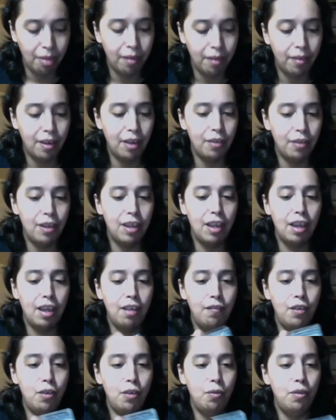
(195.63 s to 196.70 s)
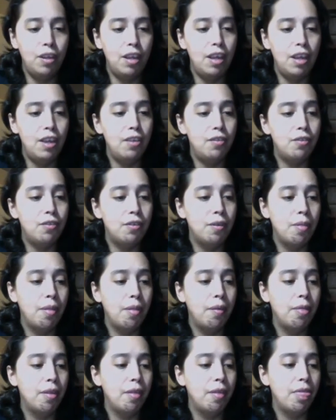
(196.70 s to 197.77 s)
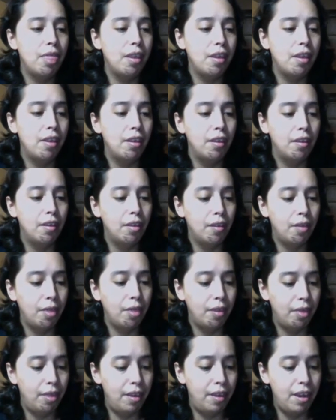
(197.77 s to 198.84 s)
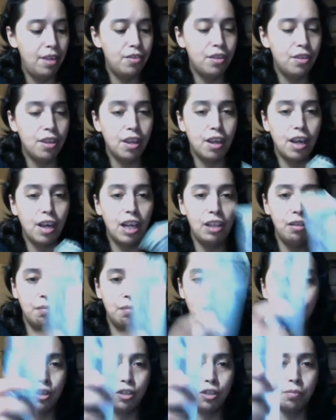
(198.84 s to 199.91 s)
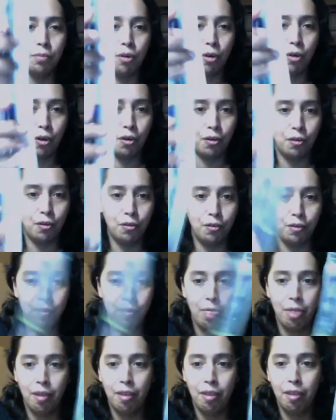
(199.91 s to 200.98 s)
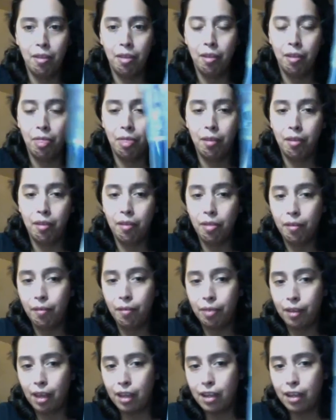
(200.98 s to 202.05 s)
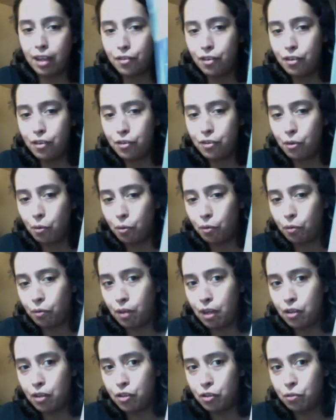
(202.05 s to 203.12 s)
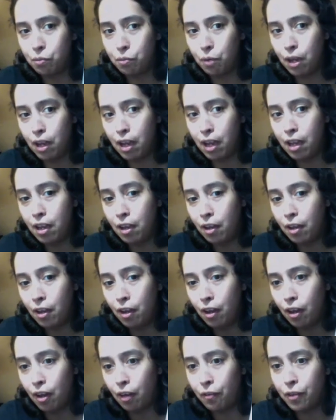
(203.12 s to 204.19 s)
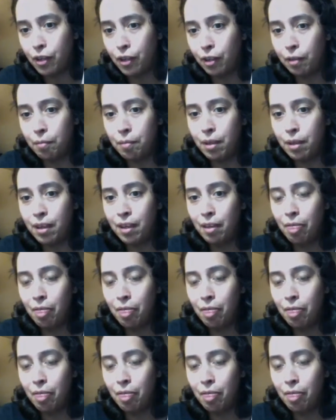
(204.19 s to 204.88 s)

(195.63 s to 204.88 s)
Now they gave you these. These are the color brush markers. I guess these are nature's way of telling me.